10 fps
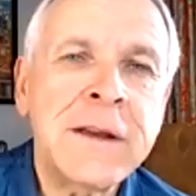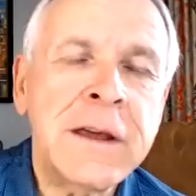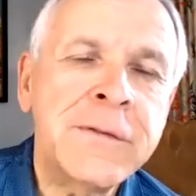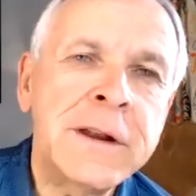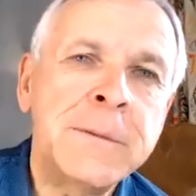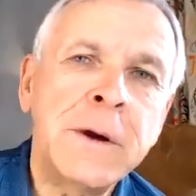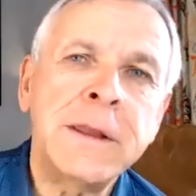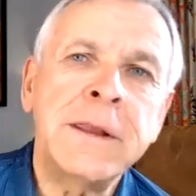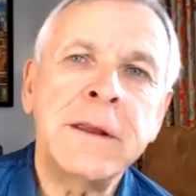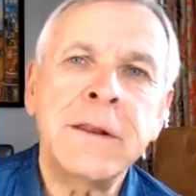a friend of
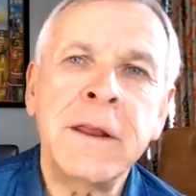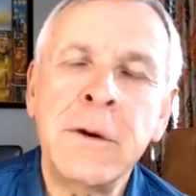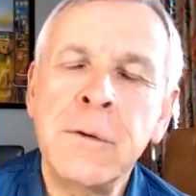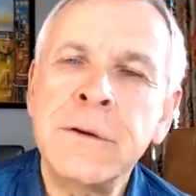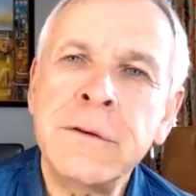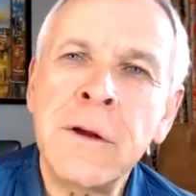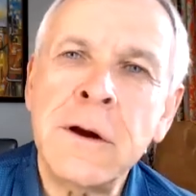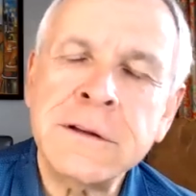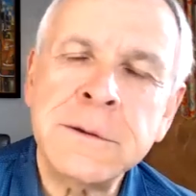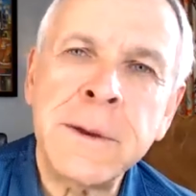mine that always
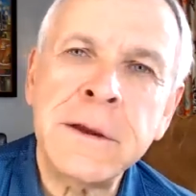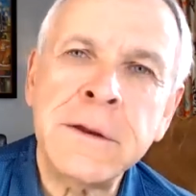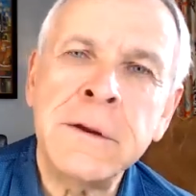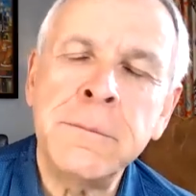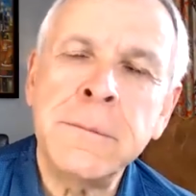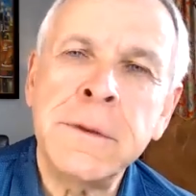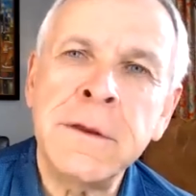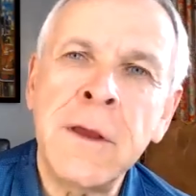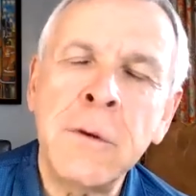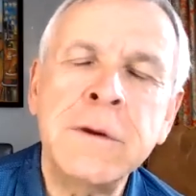talks about him.
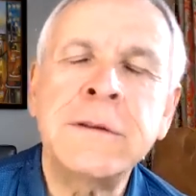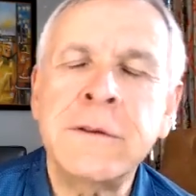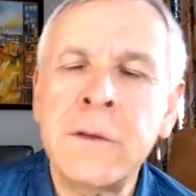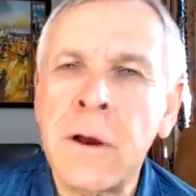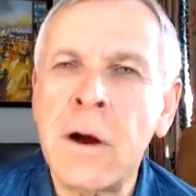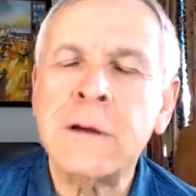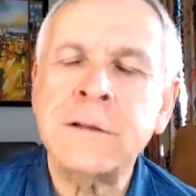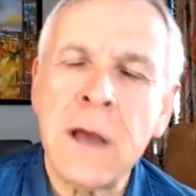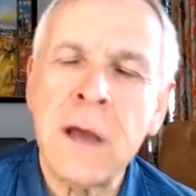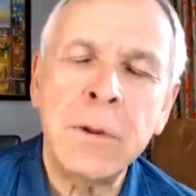He always talks
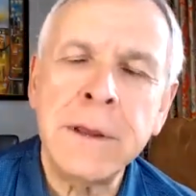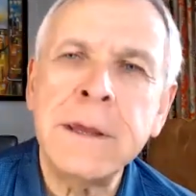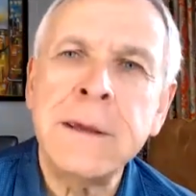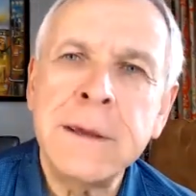humbly.